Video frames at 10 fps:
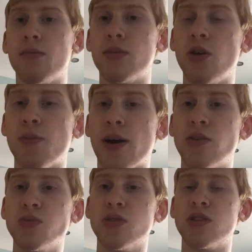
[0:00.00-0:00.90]
two
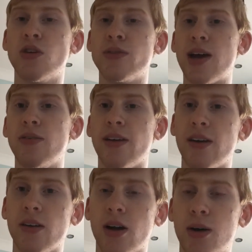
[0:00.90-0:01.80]
powers would slow down their
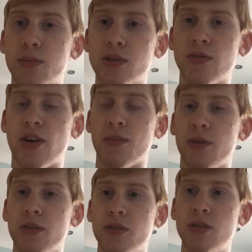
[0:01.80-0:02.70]
arms
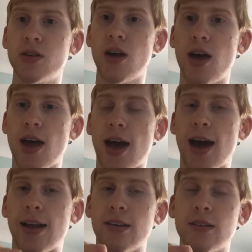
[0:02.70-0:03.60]
development,
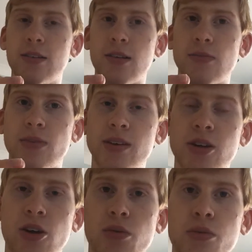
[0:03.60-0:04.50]
and this
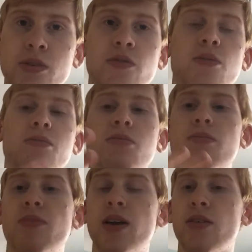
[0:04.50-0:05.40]
hope was from
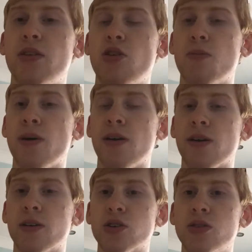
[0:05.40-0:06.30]
many of the European
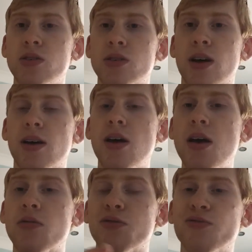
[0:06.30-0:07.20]
countries that
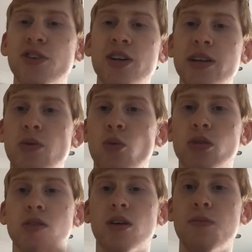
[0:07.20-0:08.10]
really didn't
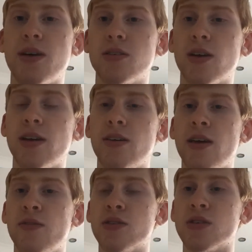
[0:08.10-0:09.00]
want to commit to
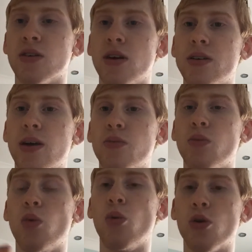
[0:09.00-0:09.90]
either side,
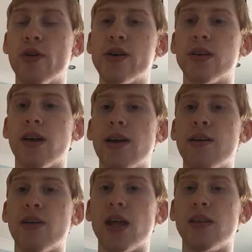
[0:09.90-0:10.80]
and were worried that
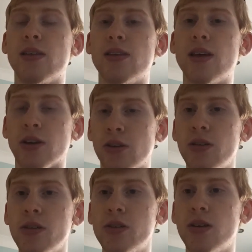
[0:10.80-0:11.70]
if they
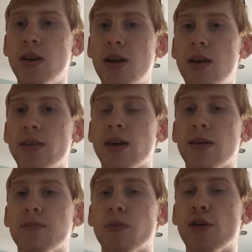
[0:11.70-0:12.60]
didn't,
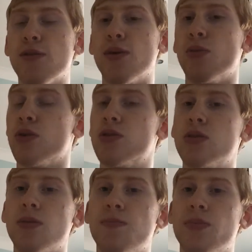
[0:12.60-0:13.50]
then both of them would
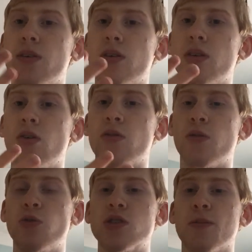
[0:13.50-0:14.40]

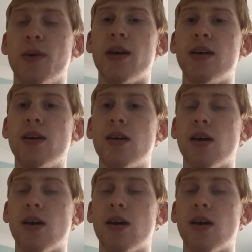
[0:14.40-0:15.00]
forcibly